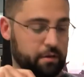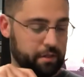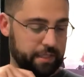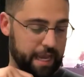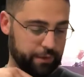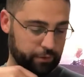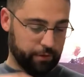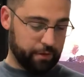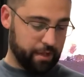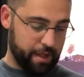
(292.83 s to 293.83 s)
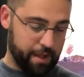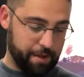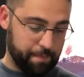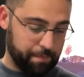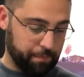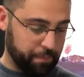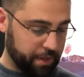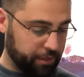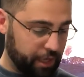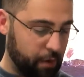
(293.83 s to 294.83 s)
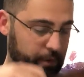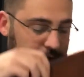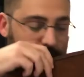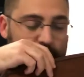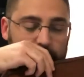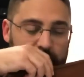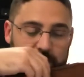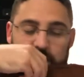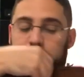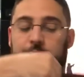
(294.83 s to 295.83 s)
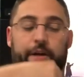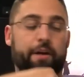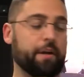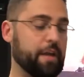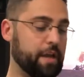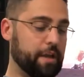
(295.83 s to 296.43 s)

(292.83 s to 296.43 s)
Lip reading: satchel, but Jawas use something similar.